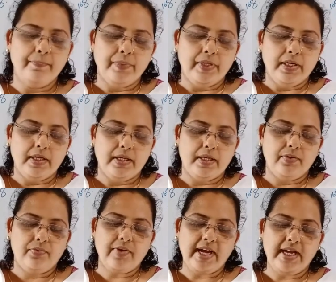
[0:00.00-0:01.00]

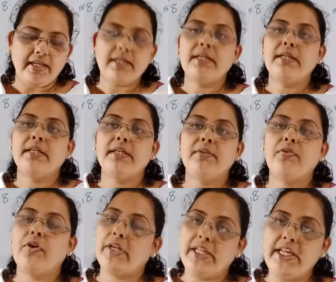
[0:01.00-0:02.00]
Find for
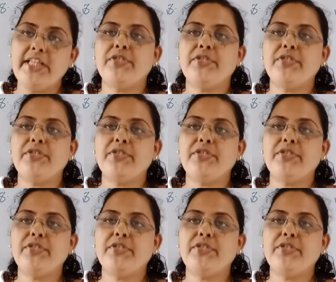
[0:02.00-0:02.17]
each